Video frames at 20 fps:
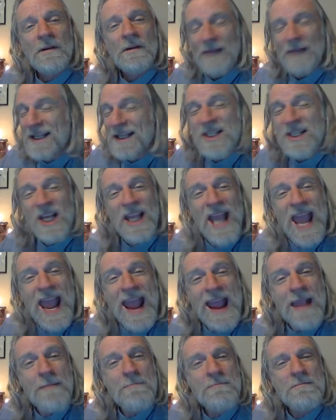That's the
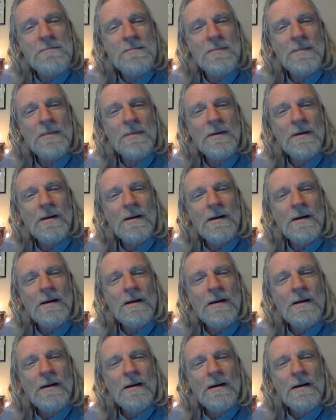game.
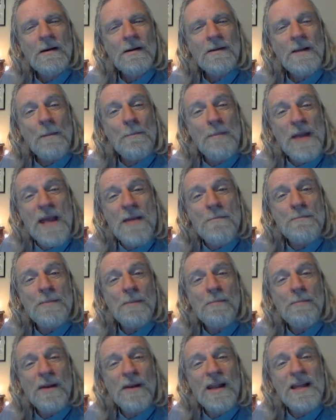The pimp
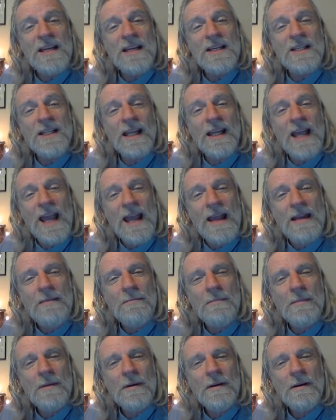plays the
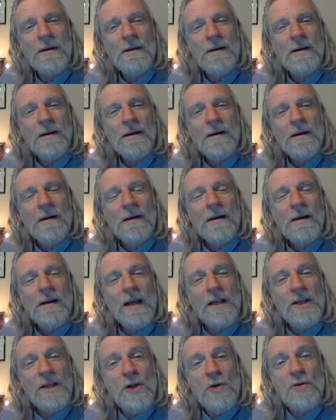game
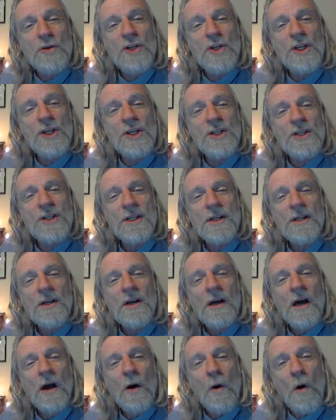and uses
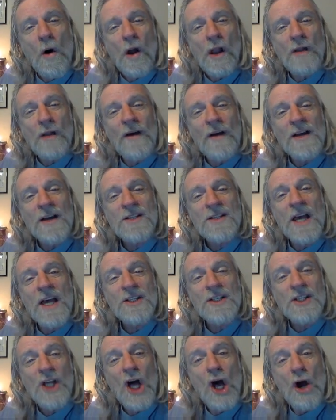all of us
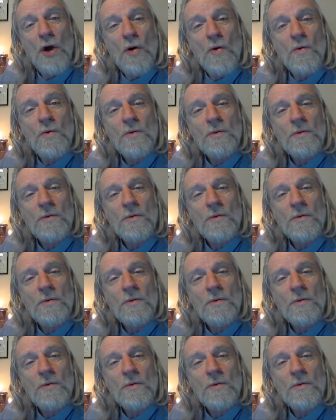as the hoe.